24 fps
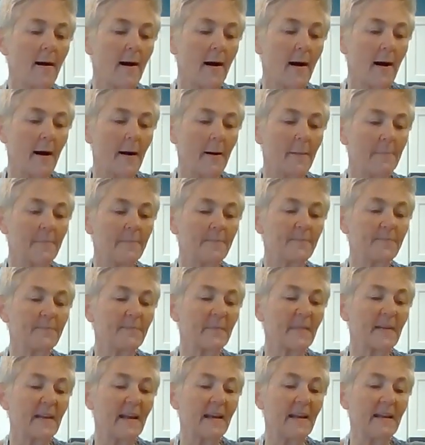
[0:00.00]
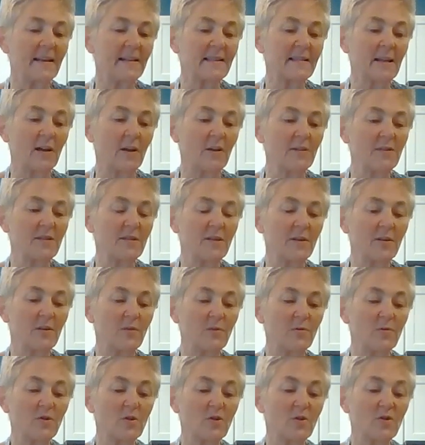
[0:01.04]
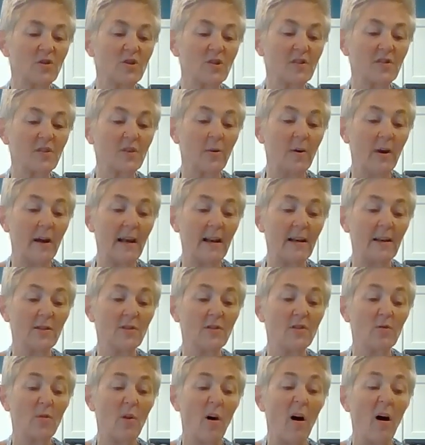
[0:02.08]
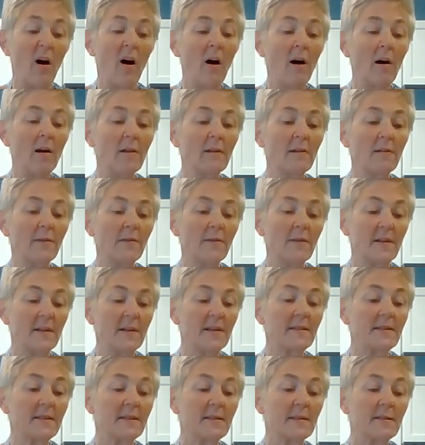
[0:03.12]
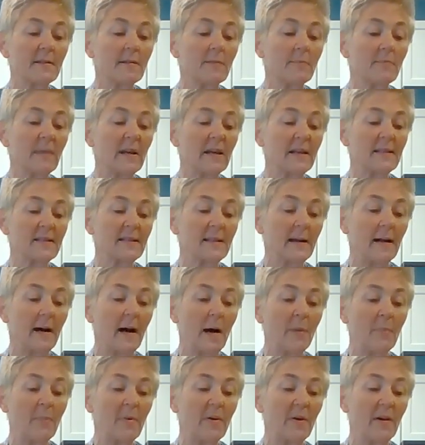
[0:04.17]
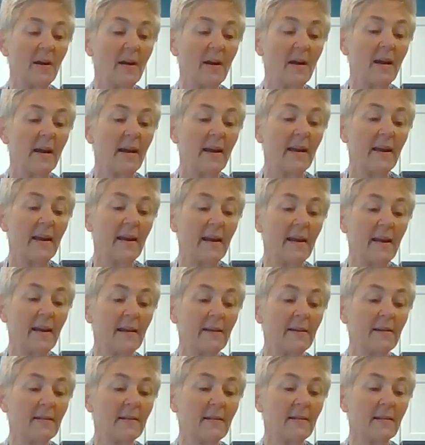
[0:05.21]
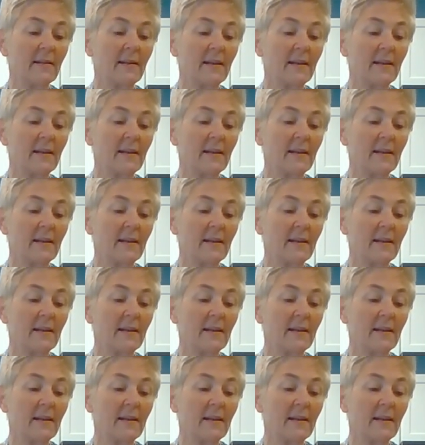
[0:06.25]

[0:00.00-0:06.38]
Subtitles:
And it tells you to just go ahead and do all of this mixing up in